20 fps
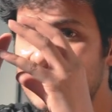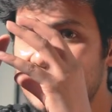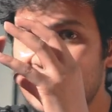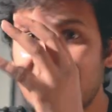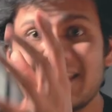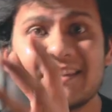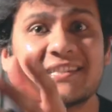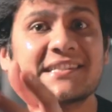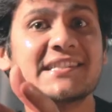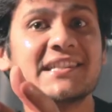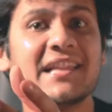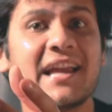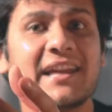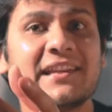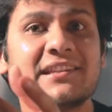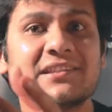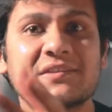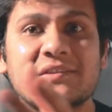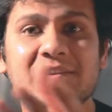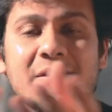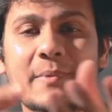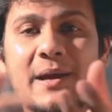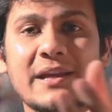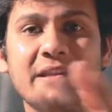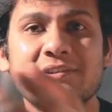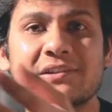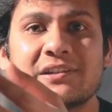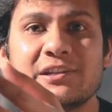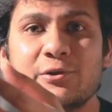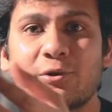Things like
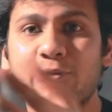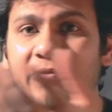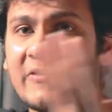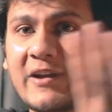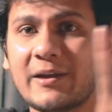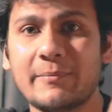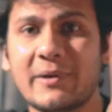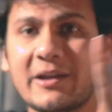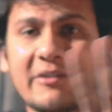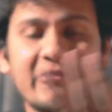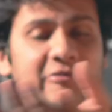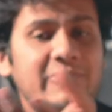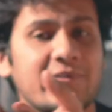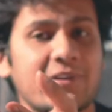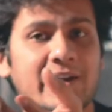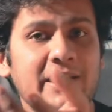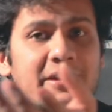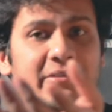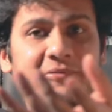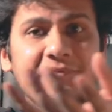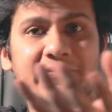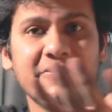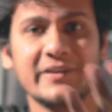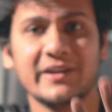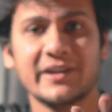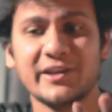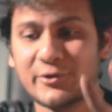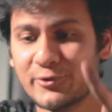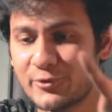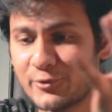3x3 or
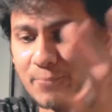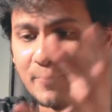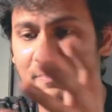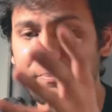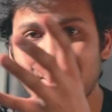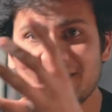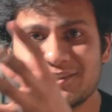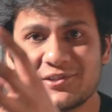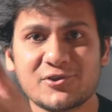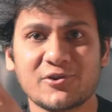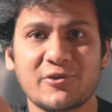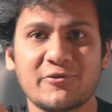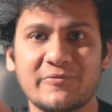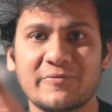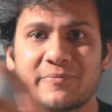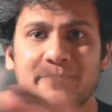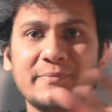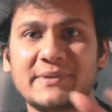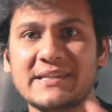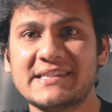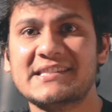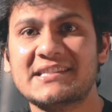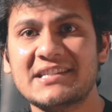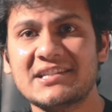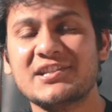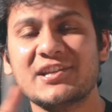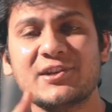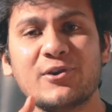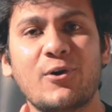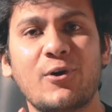5x5, bunch of
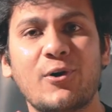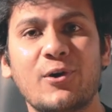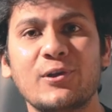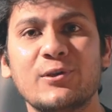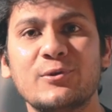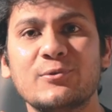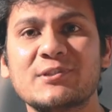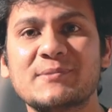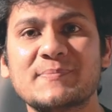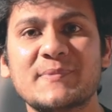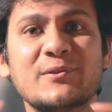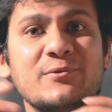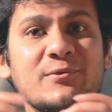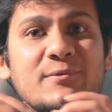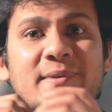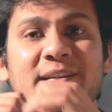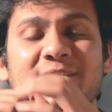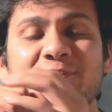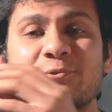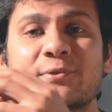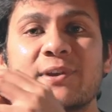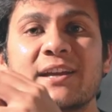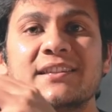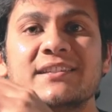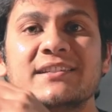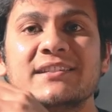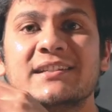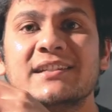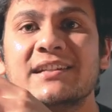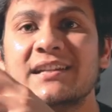stitching all those panoramas
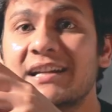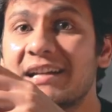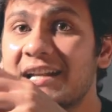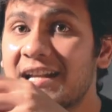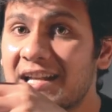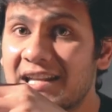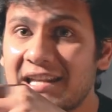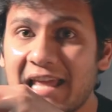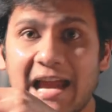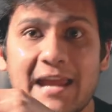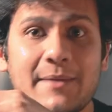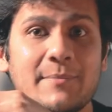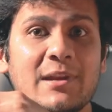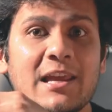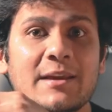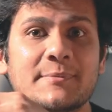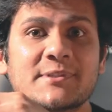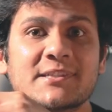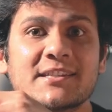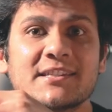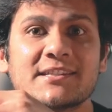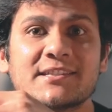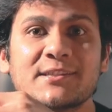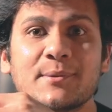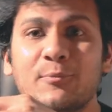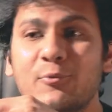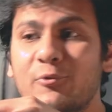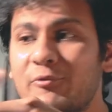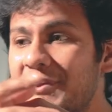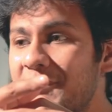together. Time lapses, the
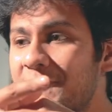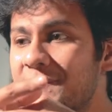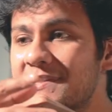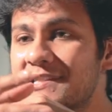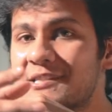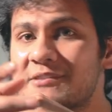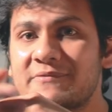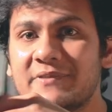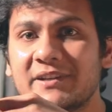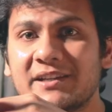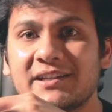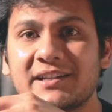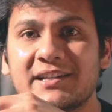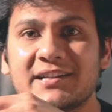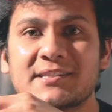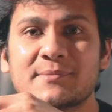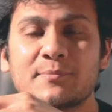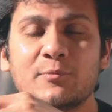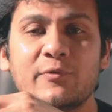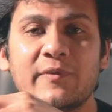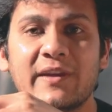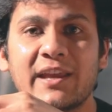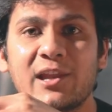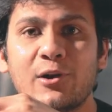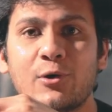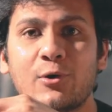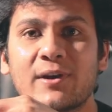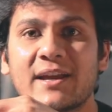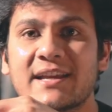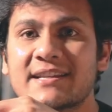moving ones where it's moving
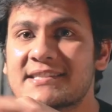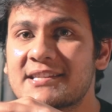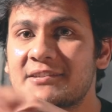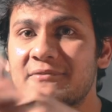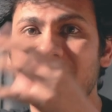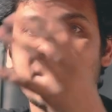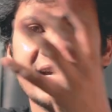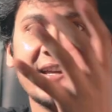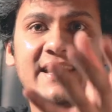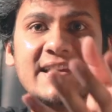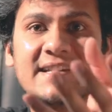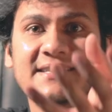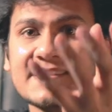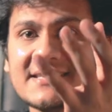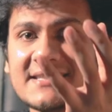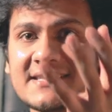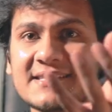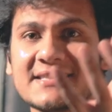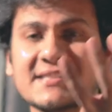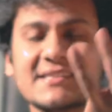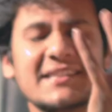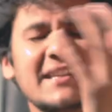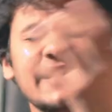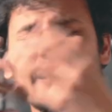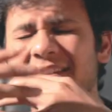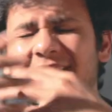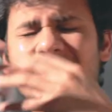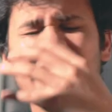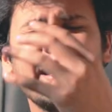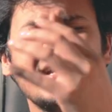along X and Y axis,
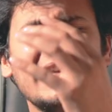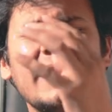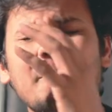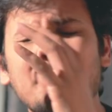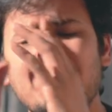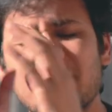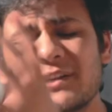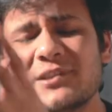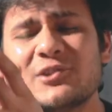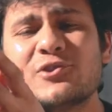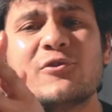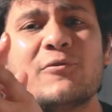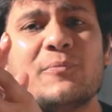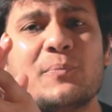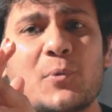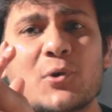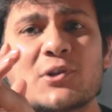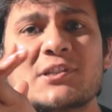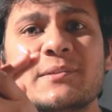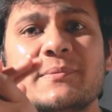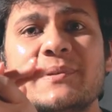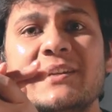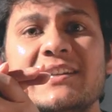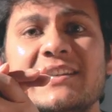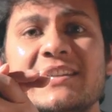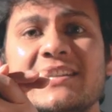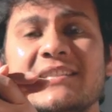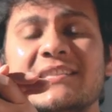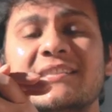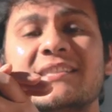things like that, bunch of
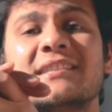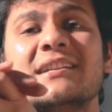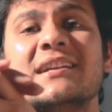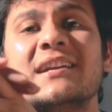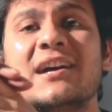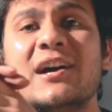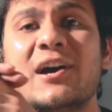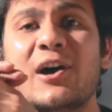possibilities.